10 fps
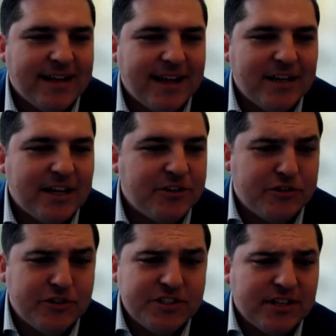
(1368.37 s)

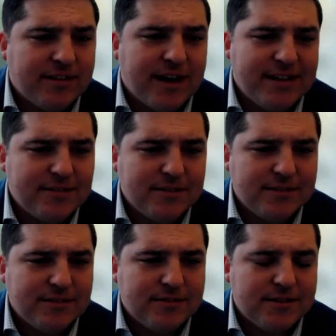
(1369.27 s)
And just to kind of
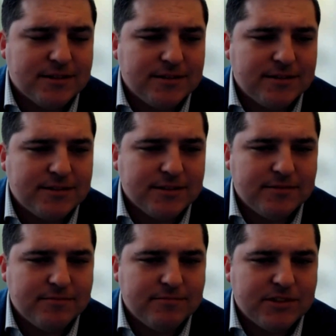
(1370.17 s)
to
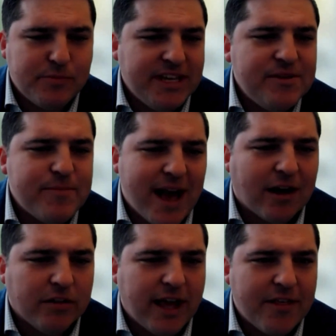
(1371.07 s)
piggyback
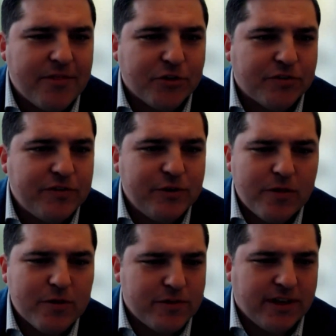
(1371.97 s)
on that, there's a few
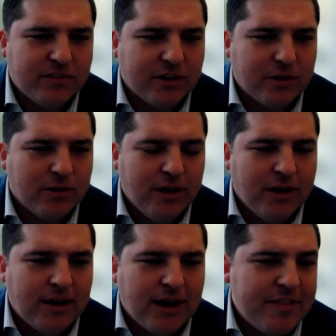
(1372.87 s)
other things that
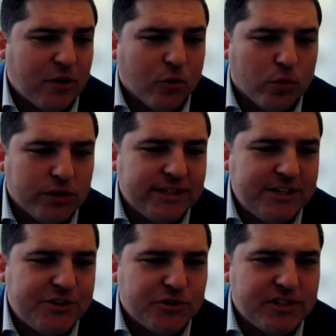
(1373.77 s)
I think are really
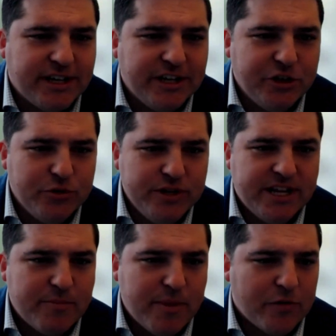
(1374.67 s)
interesting and
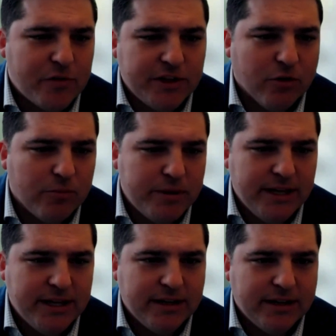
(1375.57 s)
unique about the
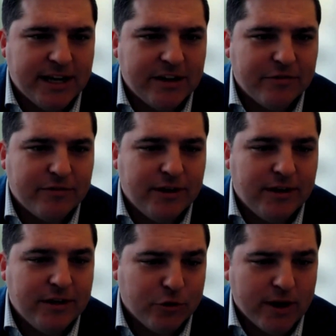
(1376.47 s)
European kind of
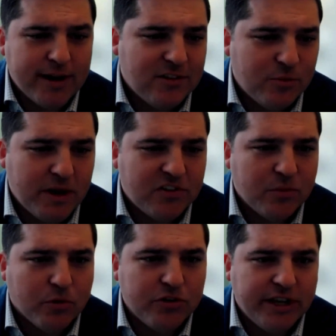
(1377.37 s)
credit space
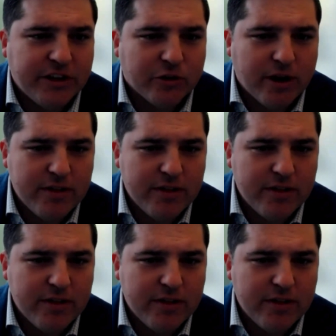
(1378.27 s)
in particular.